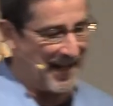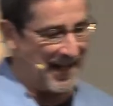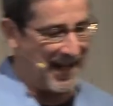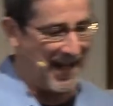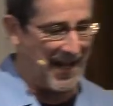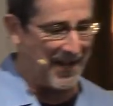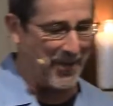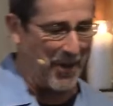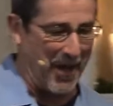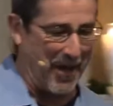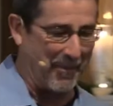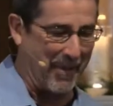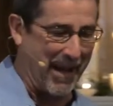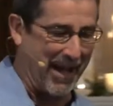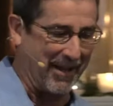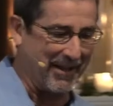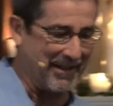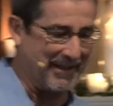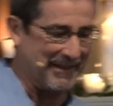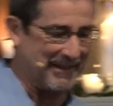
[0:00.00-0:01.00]
I thought
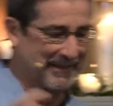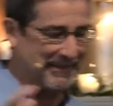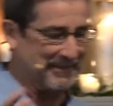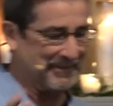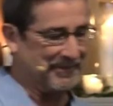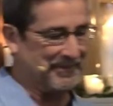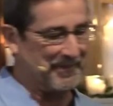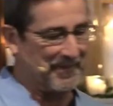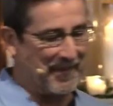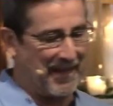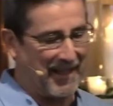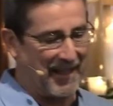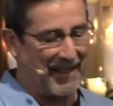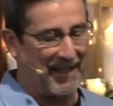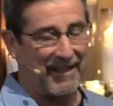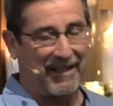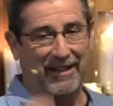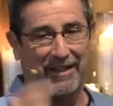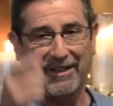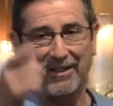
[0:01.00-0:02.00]
about
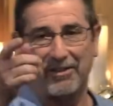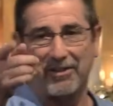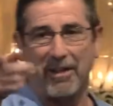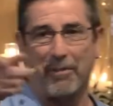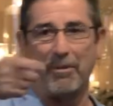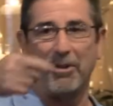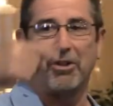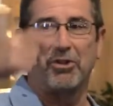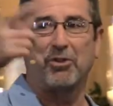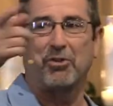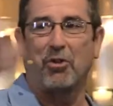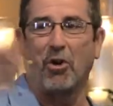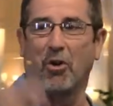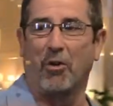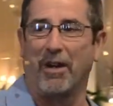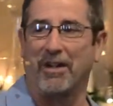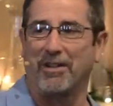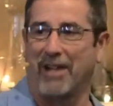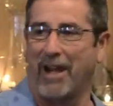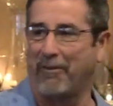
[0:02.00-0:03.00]
some of the
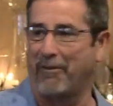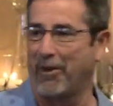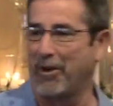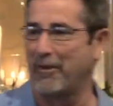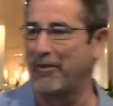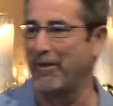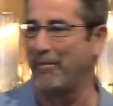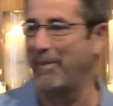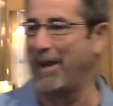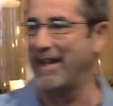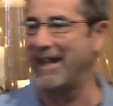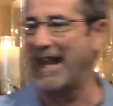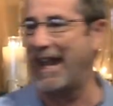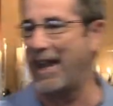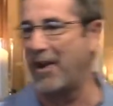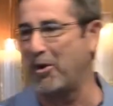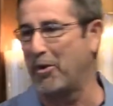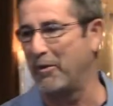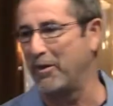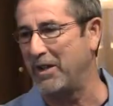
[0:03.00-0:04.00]
stories I've heard from my
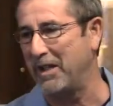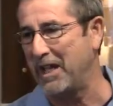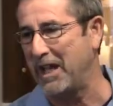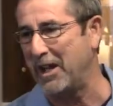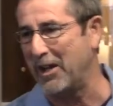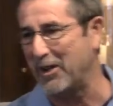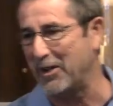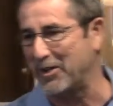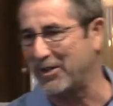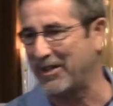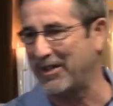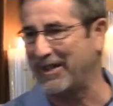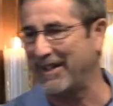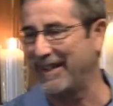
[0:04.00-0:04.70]
dad over the years.